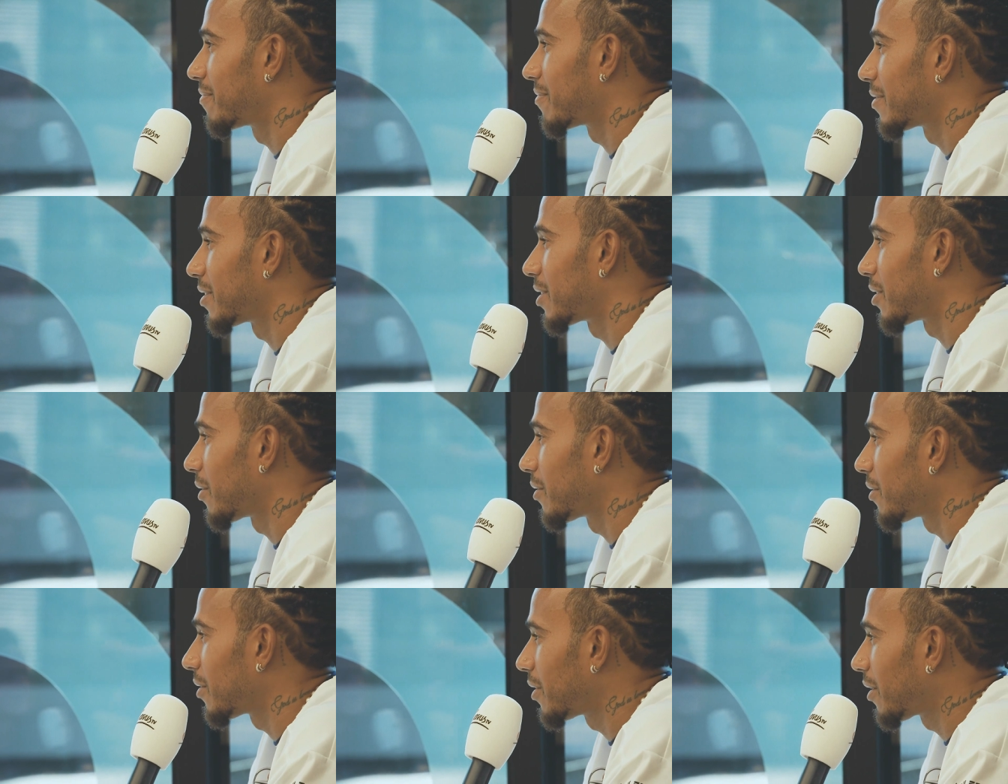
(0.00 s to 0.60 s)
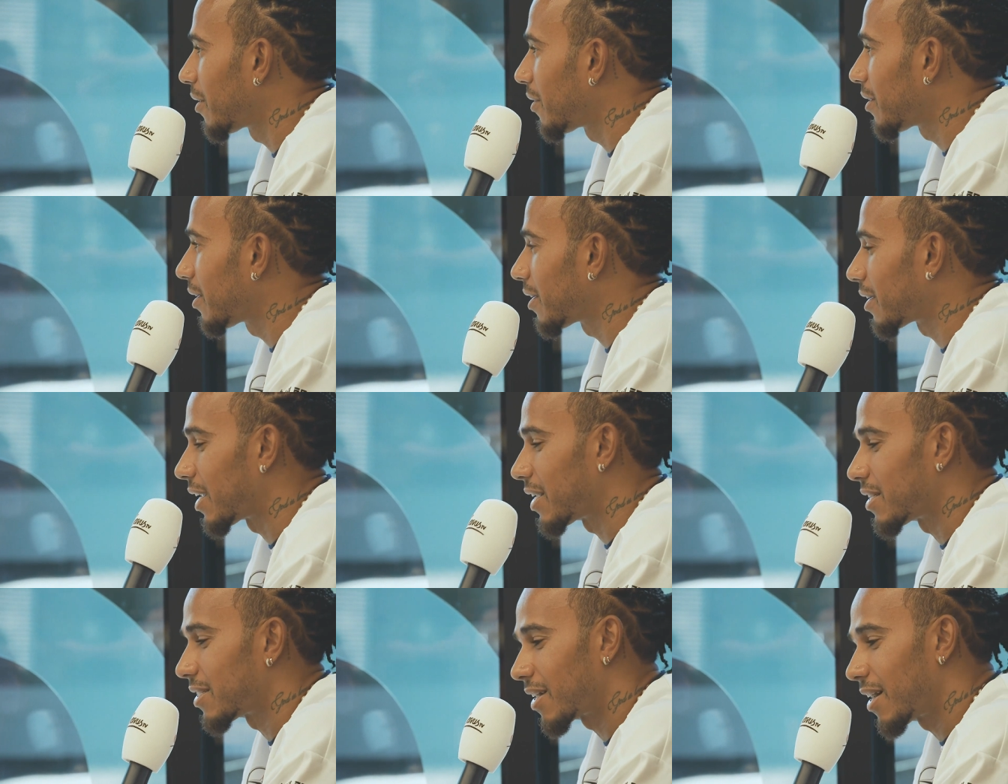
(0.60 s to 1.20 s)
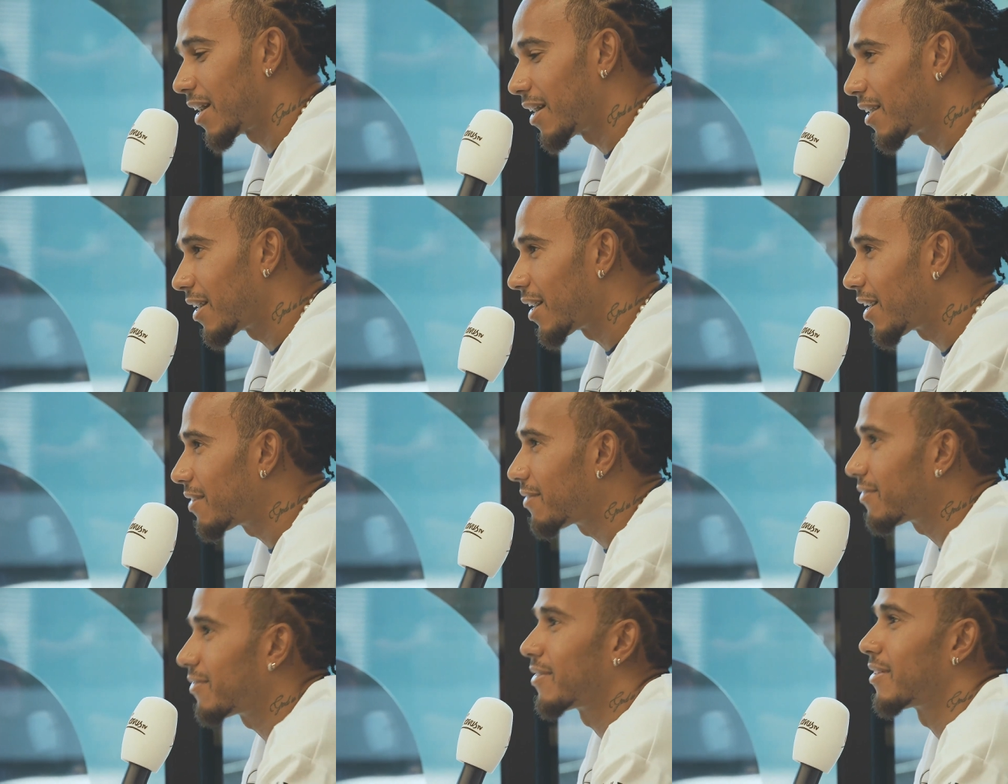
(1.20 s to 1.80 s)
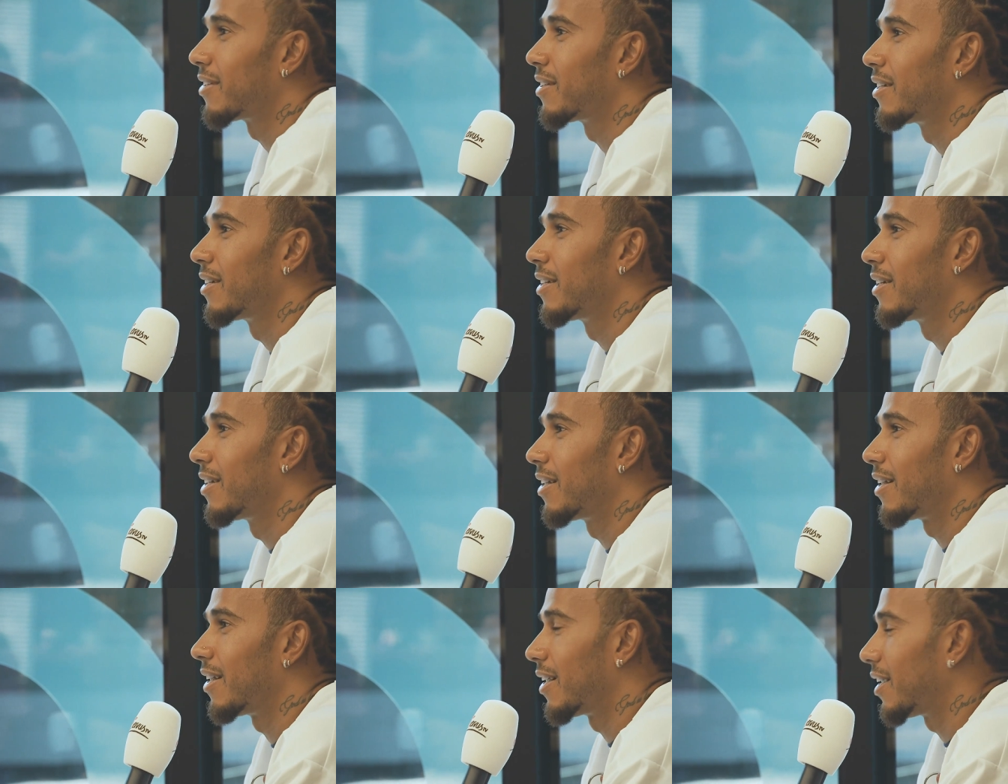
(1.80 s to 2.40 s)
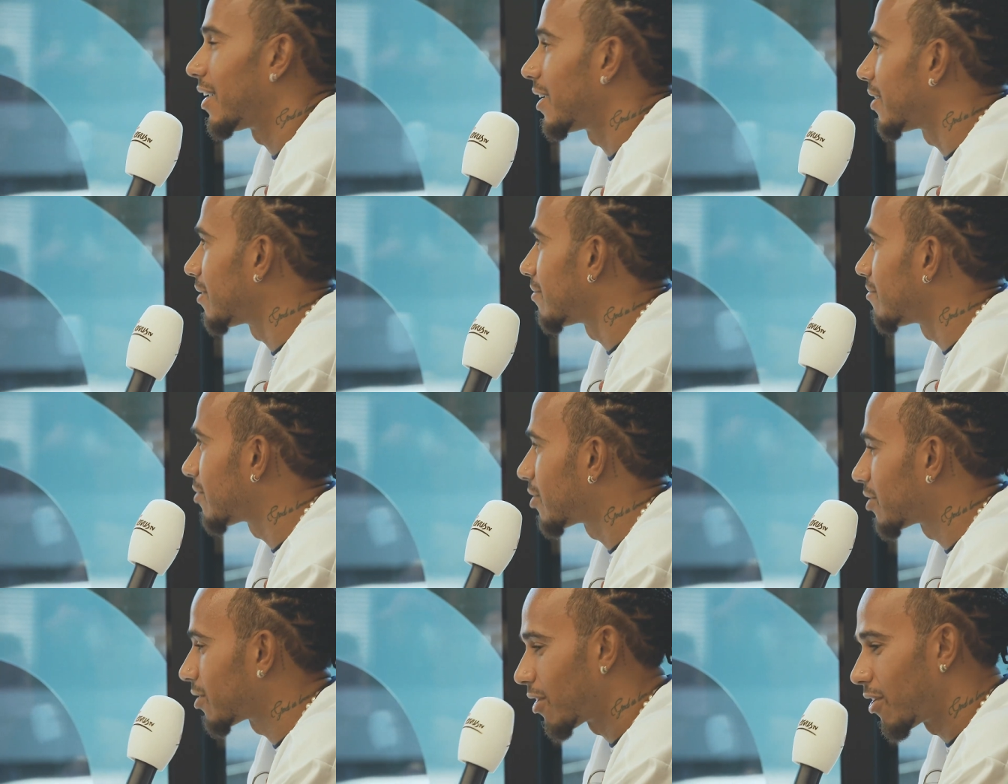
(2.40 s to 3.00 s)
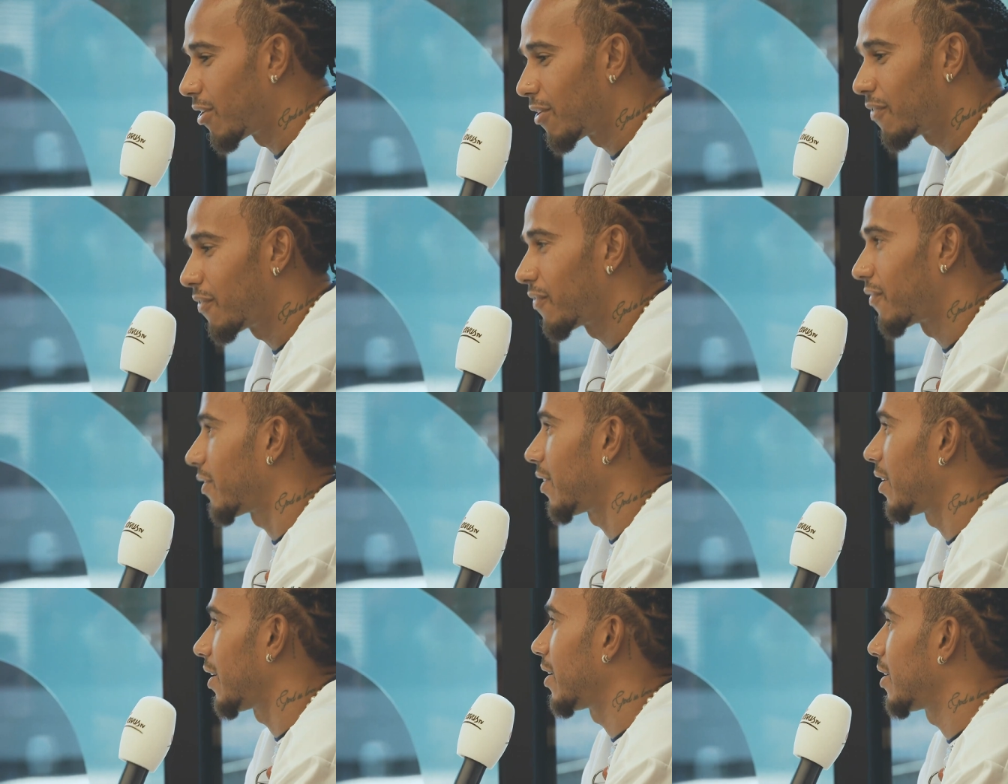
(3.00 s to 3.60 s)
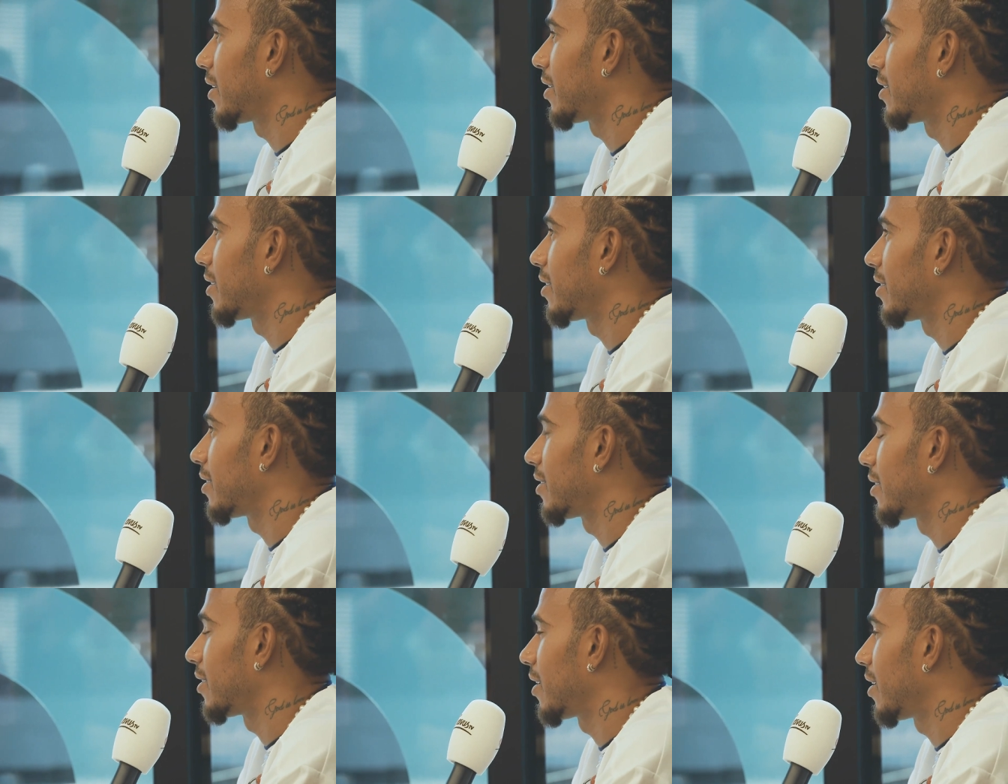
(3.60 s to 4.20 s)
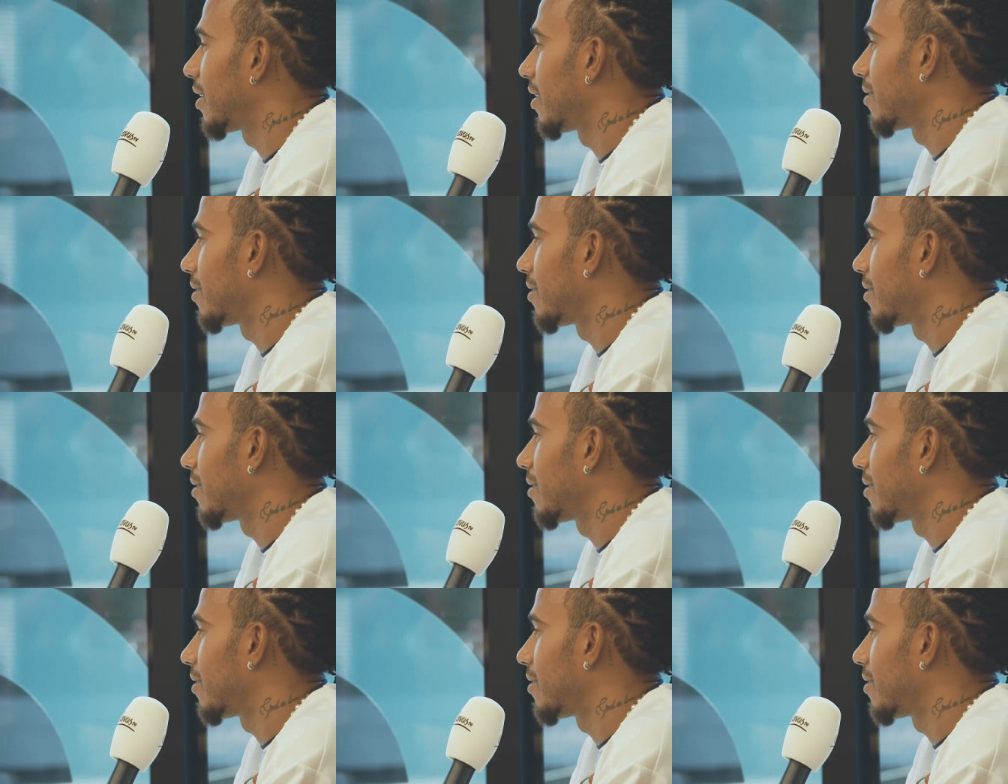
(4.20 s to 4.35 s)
so, you know, look, I skydive, I surf, I